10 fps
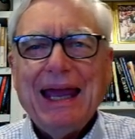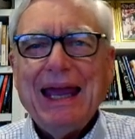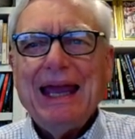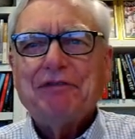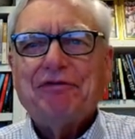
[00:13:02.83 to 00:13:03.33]

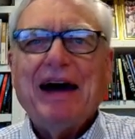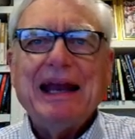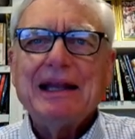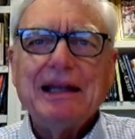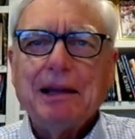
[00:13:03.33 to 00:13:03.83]
And
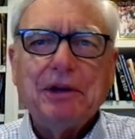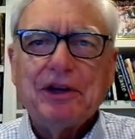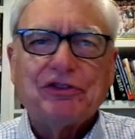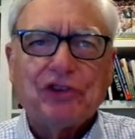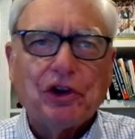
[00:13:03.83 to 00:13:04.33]
finally, let me
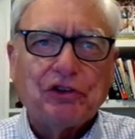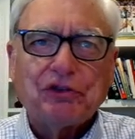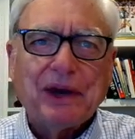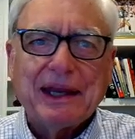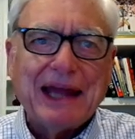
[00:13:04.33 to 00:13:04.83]
just
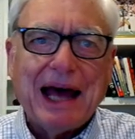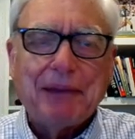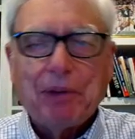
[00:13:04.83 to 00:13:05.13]
illustrate that